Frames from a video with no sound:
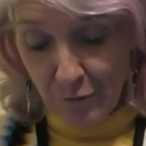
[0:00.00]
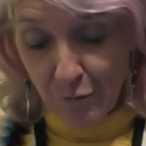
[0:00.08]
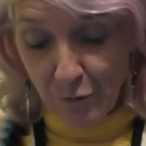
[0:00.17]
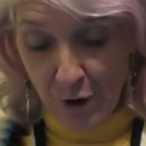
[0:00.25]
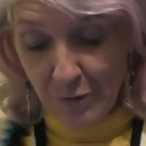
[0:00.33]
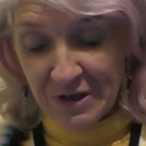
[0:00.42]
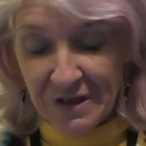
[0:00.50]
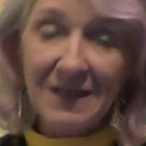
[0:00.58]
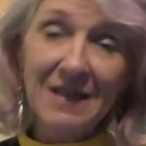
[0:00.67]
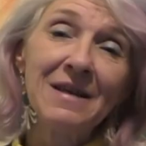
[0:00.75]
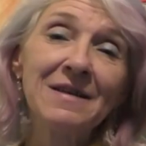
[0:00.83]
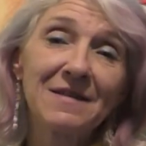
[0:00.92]
what we're
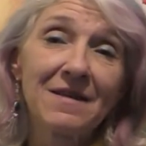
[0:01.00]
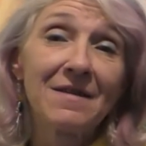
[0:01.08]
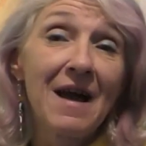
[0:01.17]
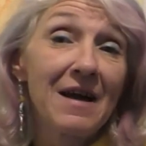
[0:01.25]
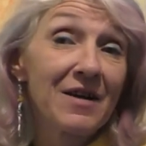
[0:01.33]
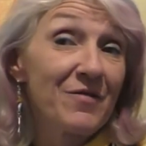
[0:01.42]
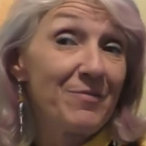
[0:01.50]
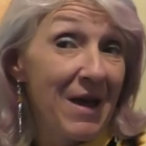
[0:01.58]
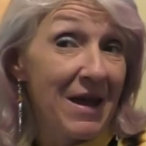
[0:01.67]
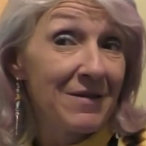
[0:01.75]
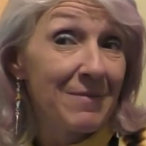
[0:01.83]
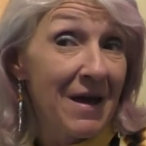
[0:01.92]
seeing is a lack of
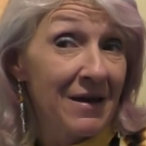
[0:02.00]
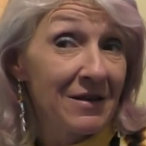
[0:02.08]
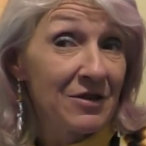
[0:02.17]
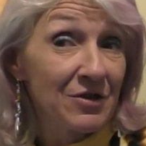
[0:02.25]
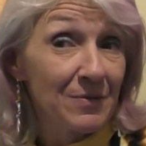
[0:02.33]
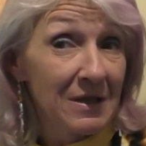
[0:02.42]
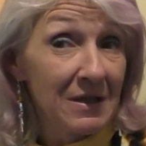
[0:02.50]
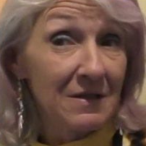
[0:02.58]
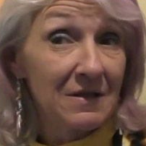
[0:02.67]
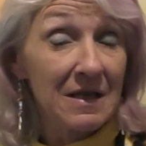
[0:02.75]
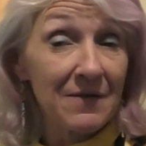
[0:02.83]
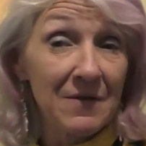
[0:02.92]
pain
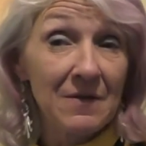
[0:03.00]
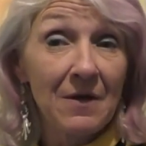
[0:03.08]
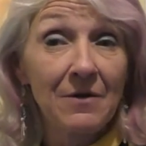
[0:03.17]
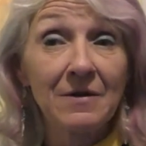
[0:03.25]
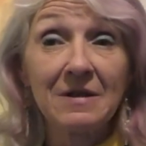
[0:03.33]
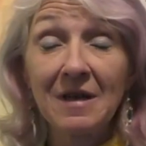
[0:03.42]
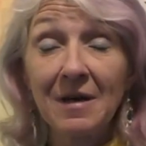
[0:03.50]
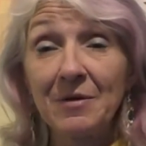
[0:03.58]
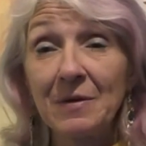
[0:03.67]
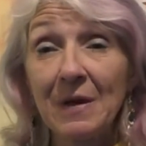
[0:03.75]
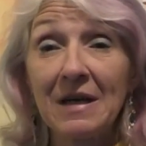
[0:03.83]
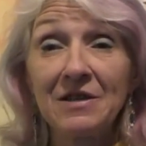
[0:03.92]
management, even though the
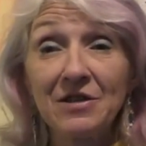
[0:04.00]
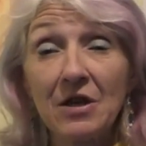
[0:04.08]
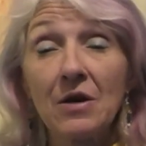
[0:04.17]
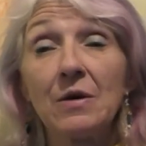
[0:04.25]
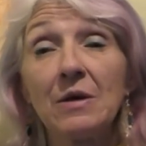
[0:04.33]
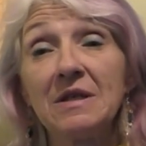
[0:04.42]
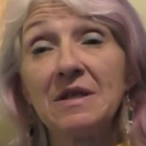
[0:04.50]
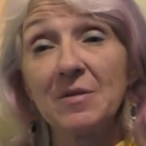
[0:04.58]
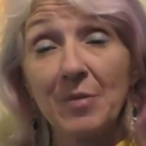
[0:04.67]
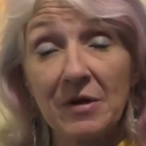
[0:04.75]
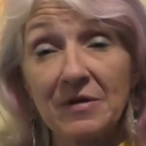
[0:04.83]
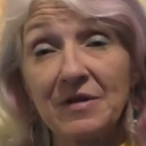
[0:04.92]
WHO is
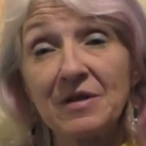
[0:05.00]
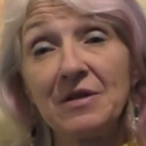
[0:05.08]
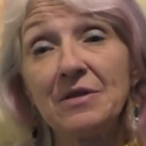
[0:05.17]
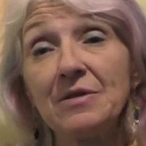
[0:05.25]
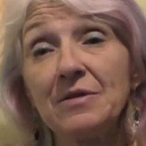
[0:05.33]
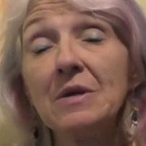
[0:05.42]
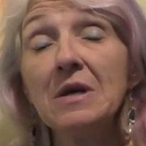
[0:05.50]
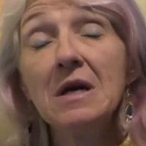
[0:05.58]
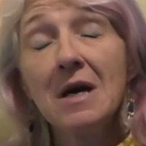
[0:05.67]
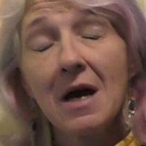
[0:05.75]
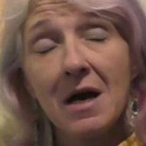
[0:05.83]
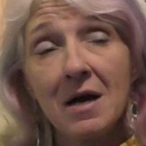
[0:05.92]
supposed to
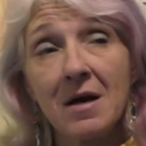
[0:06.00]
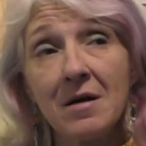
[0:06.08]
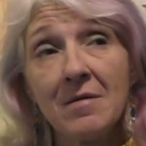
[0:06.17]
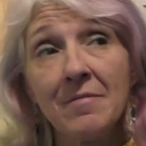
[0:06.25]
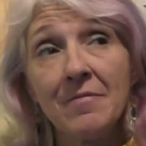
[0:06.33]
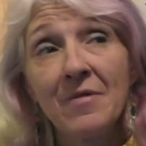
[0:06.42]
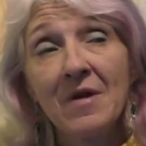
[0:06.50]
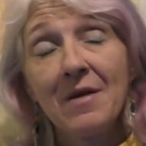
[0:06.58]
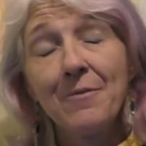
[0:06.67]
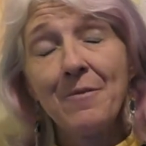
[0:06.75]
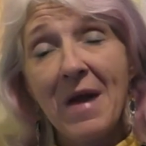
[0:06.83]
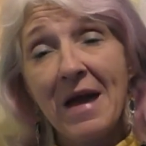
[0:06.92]

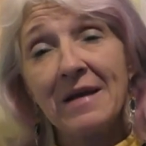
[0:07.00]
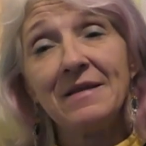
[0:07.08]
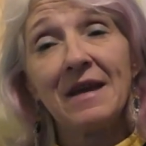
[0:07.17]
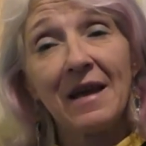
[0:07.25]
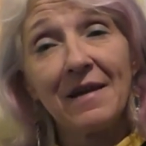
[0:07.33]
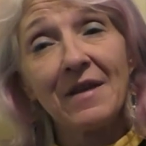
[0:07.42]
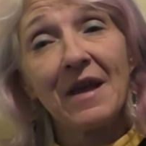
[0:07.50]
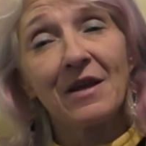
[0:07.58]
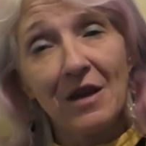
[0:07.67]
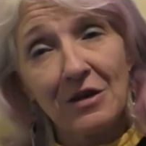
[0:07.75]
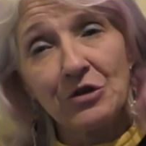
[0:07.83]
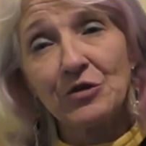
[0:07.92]
mandate that
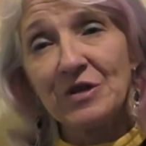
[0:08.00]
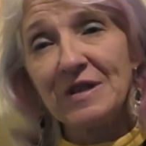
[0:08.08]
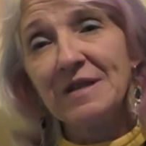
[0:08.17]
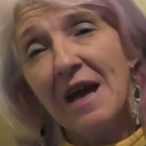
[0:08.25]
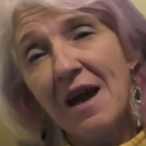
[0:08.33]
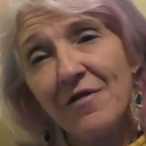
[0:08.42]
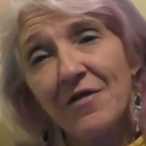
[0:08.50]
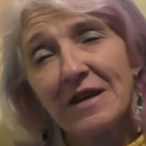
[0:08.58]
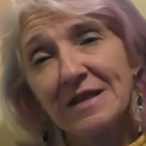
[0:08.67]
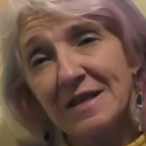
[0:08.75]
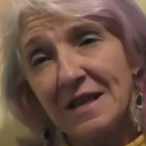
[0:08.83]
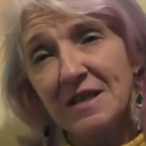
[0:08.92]
countries have
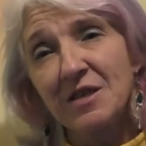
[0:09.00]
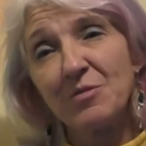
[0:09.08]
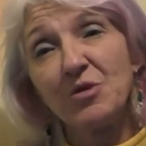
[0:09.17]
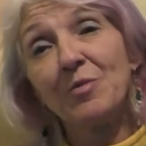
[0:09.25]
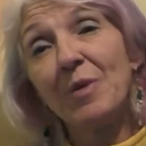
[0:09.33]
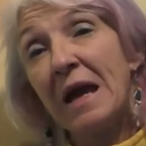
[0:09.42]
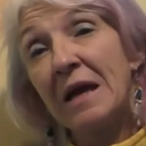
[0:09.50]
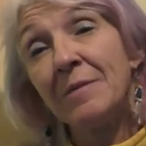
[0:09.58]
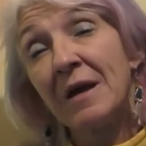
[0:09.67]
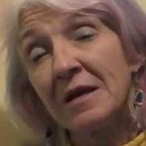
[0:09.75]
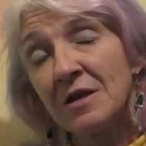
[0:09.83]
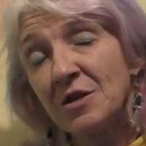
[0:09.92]
accessible pain
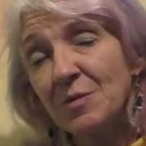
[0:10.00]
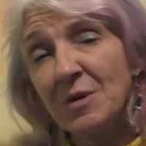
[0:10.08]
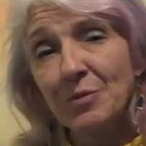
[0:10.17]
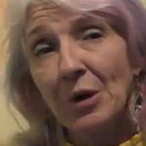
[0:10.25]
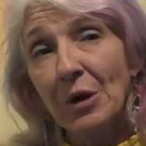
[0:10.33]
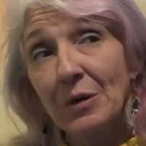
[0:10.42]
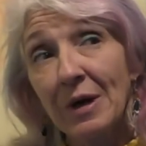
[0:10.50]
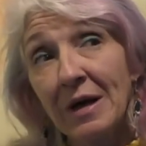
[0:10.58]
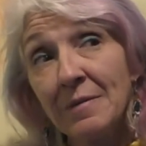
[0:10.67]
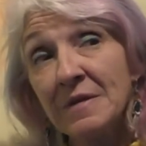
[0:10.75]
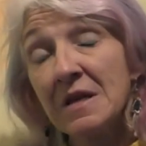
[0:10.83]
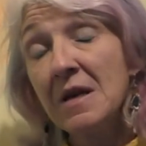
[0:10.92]
management
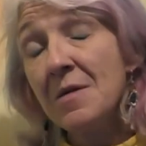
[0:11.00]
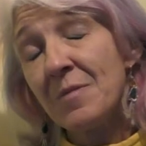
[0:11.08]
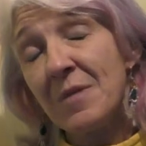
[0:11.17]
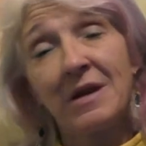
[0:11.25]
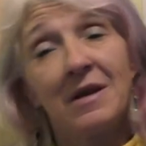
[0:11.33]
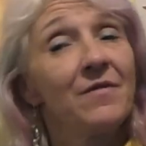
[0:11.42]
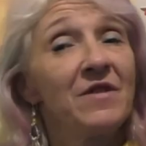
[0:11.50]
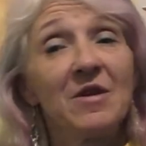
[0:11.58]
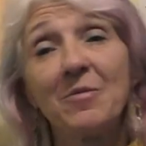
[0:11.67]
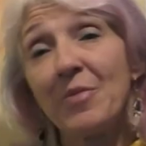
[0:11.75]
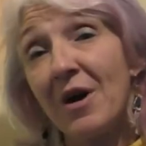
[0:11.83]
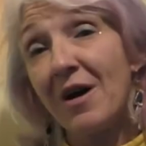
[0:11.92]
programs. Many of the
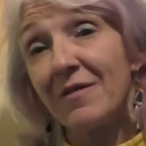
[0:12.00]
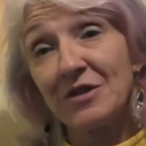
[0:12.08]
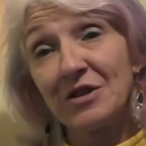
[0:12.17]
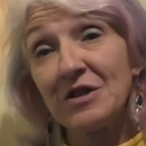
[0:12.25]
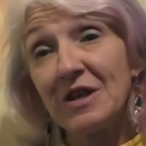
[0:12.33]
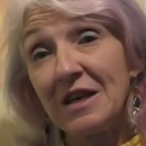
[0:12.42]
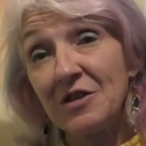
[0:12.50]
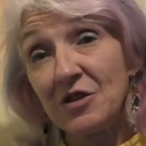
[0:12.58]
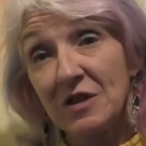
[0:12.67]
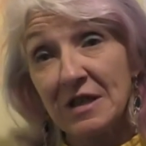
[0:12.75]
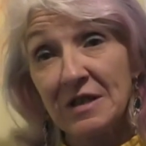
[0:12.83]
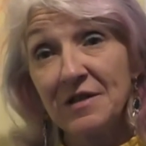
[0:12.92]
impoverished
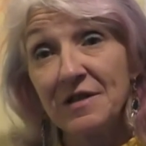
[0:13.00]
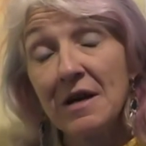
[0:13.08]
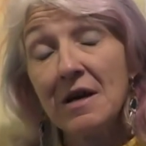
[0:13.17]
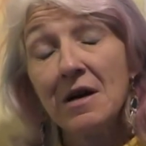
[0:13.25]
nations